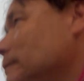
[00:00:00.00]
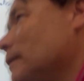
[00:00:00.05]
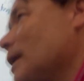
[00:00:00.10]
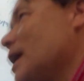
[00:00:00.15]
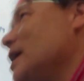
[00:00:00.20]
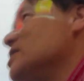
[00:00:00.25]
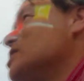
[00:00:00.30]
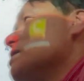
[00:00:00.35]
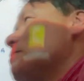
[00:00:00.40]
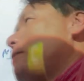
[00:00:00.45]

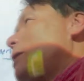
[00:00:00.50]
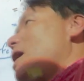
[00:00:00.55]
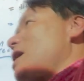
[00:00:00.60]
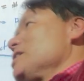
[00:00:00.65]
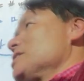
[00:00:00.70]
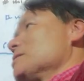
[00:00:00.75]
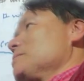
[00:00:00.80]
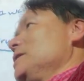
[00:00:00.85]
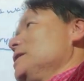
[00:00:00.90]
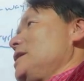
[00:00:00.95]
is it
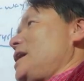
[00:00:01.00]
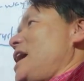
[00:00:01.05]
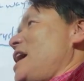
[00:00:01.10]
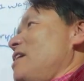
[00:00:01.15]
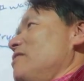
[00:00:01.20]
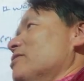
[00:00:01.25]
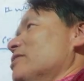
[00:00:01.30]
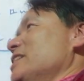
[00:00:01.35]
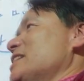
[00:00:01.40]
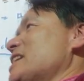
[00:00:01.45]
possible to
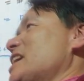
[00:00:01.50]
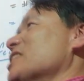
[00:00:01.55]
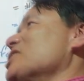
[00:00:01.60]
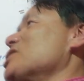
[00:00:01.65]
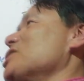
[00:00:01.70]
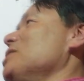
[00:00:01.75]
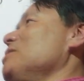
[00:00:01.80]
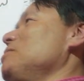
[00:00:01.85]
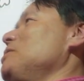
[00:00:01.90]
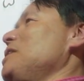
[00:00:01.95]
have
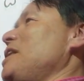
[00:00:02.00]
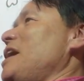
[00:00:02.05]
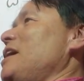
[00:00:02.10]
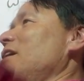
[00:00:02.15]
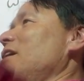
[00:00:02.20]
reduction without